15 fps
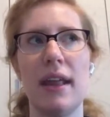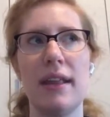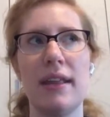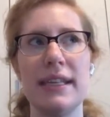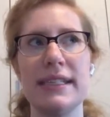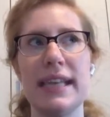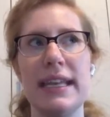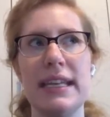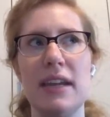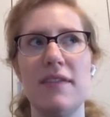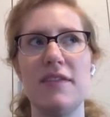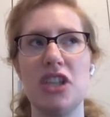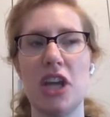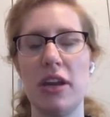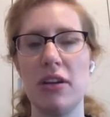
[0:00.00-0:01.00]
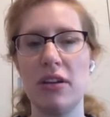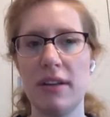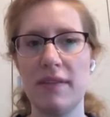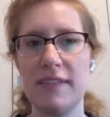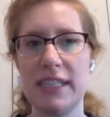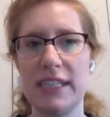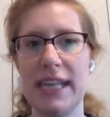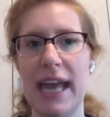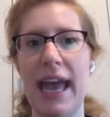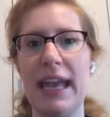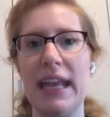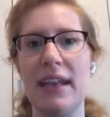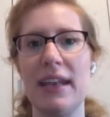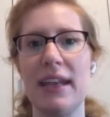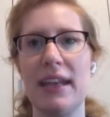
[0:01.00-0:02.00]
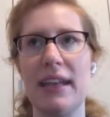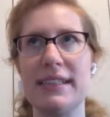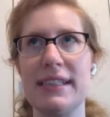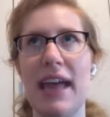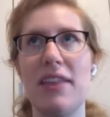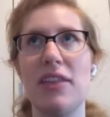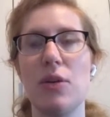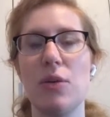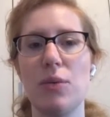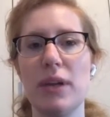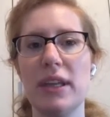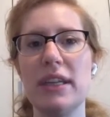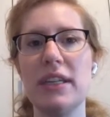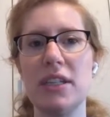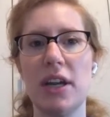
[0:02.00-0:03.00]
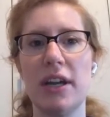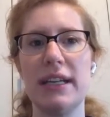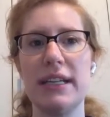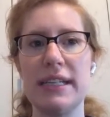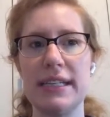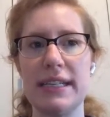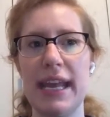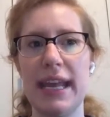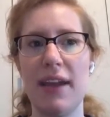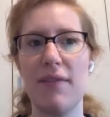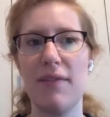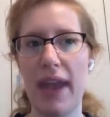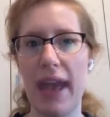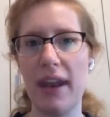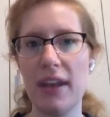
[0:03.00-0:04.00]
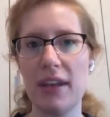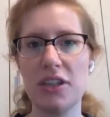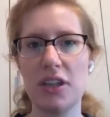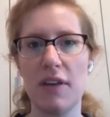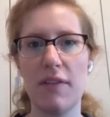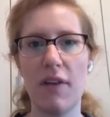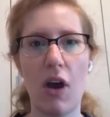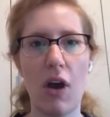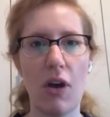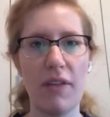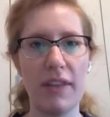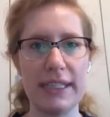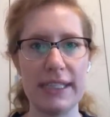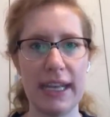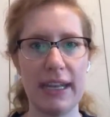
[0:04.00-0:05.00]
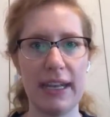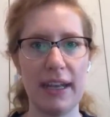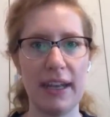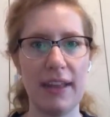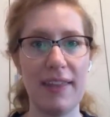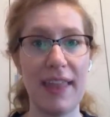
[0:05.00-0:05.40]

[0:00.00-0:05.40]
this idea of generative design is that they're really starting to take advantage of all the data